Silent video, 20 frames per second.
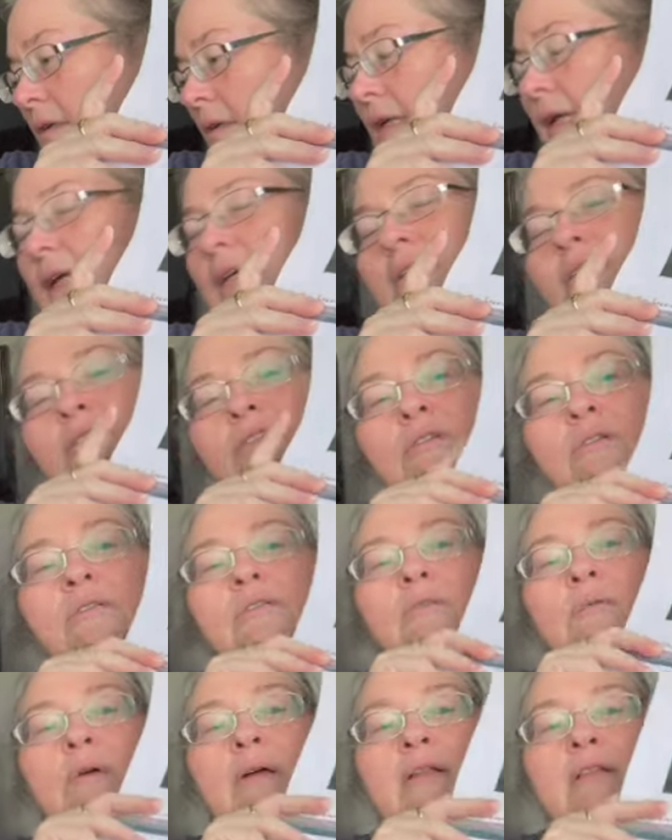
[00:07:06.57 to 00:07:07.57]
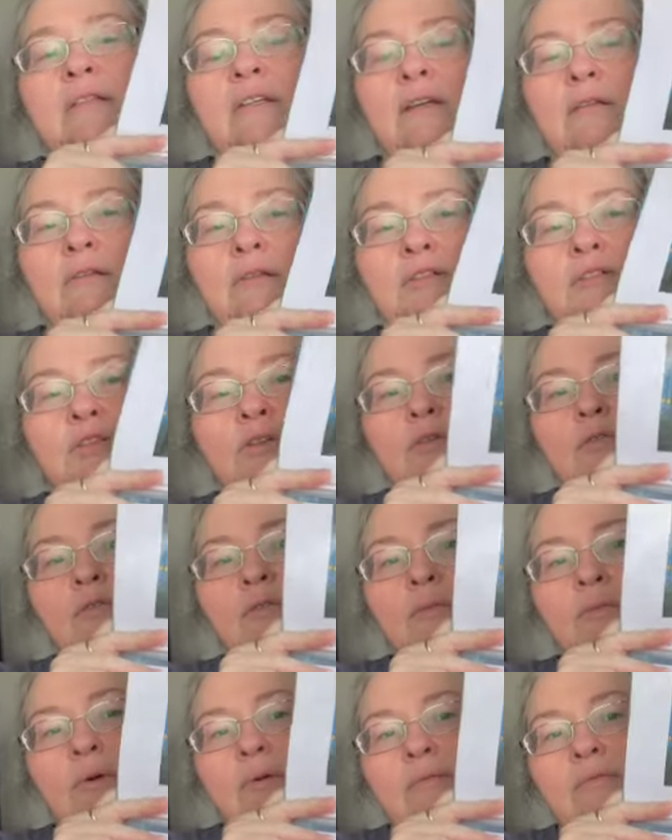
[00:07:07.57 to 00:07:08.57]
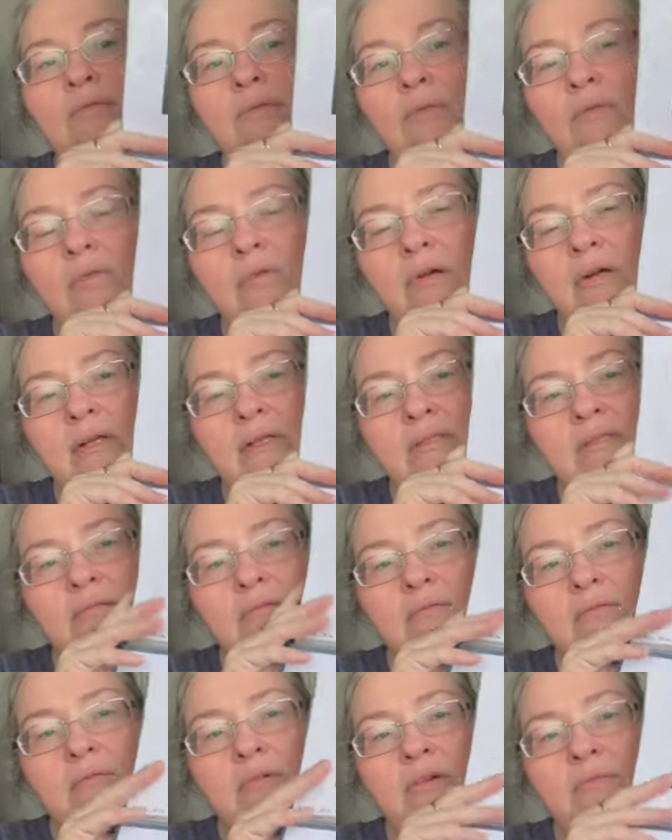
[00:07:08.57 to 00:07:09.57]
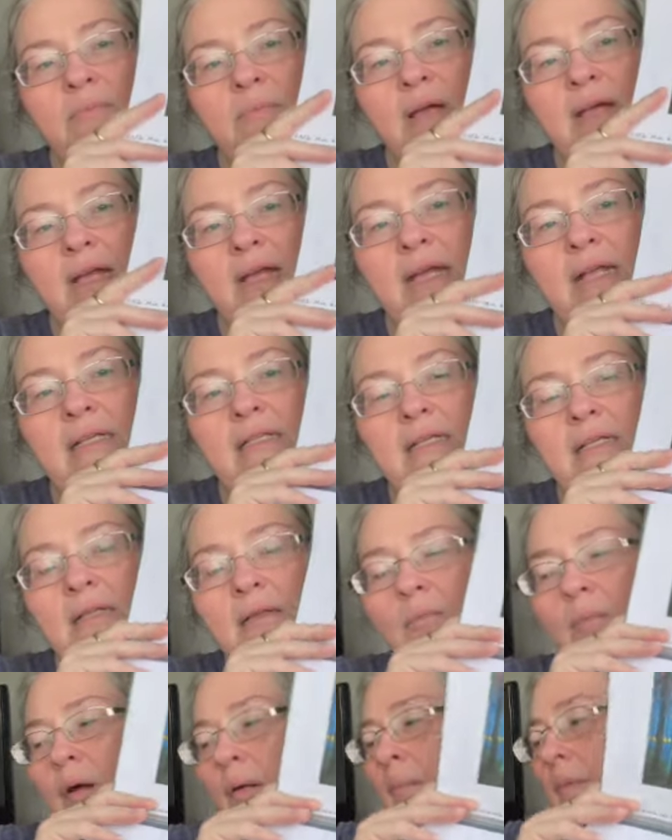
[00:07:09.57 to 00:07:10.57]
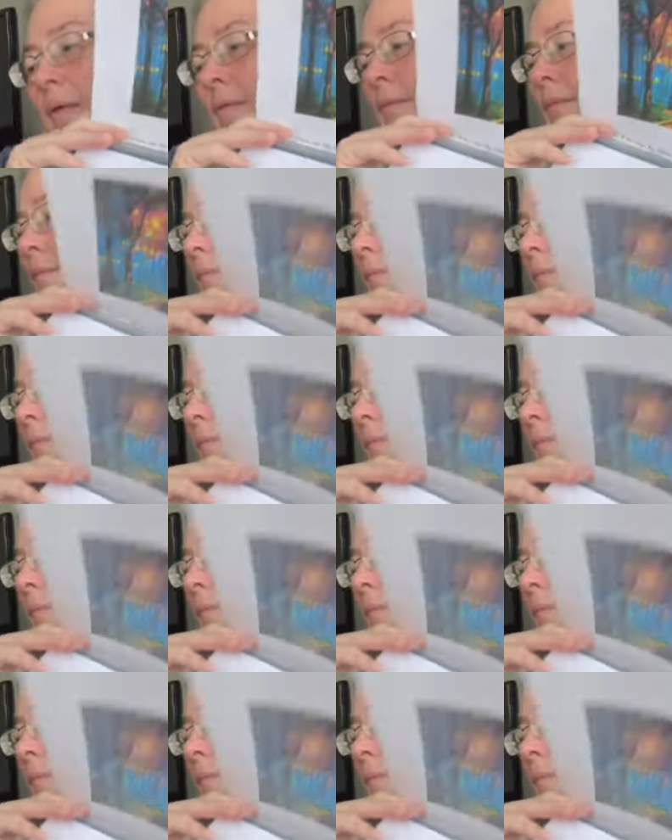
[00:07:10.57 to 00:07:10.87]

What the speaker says: Yes, 2/1. It's the only 2/1 full cross of my HAEDs at the moment.